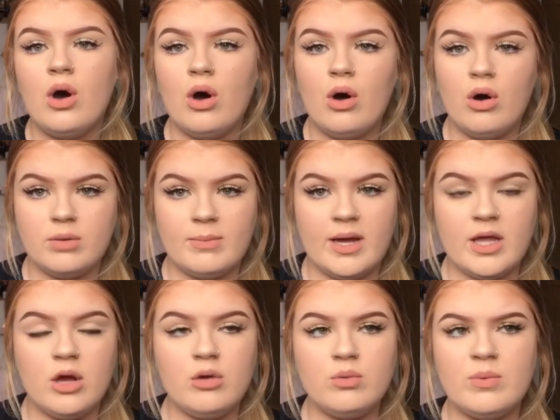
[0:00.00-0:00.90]
on my
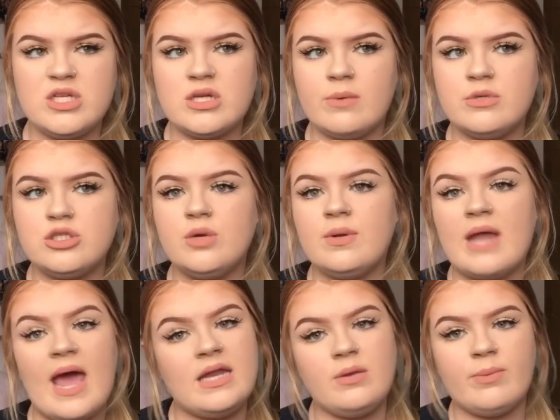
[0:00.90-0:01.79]
own, which I was doing
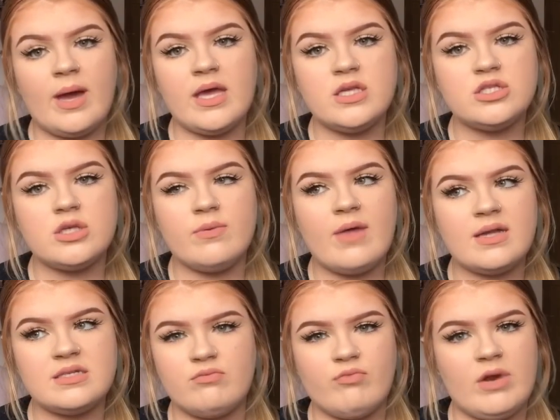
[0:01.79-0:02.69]
anyway, so that
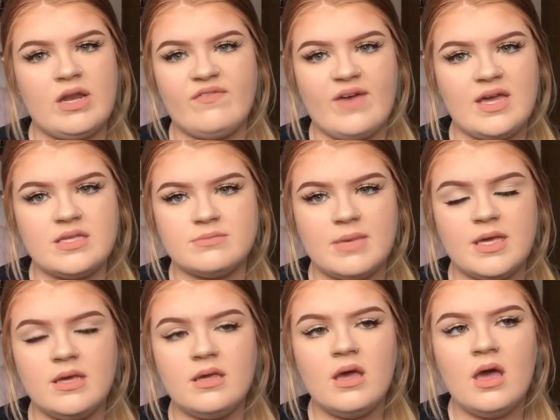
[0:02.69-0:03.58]
didn't really faze
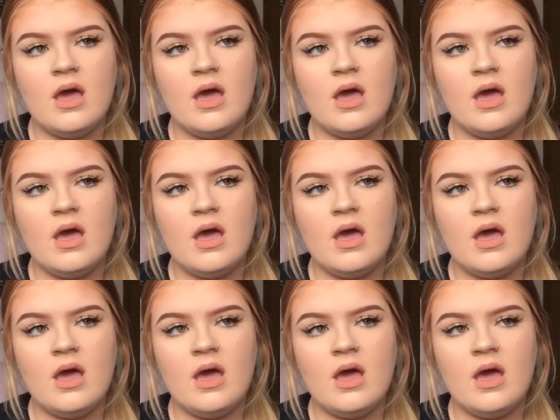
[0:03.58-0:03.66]
me.